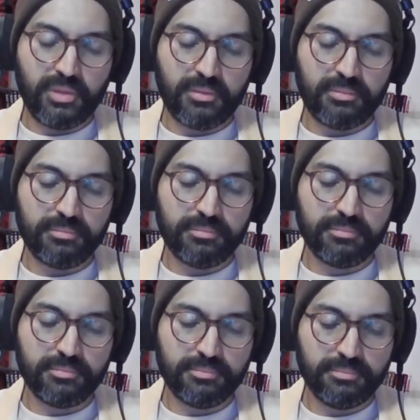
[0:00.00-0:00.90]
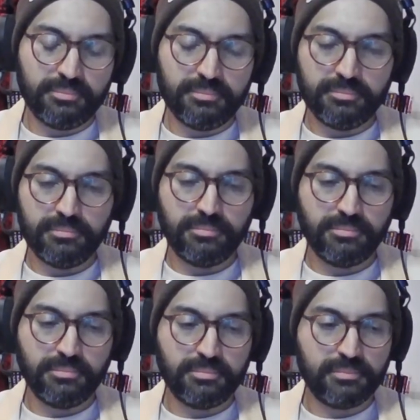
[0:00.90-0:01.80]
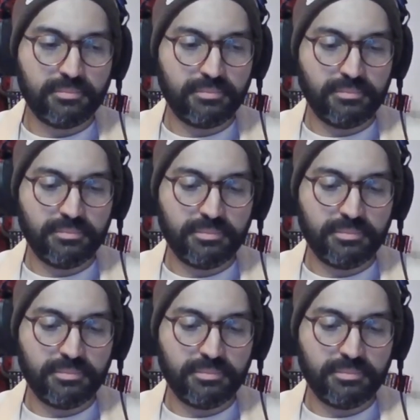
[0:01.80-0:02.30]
exposition by Tolkien, and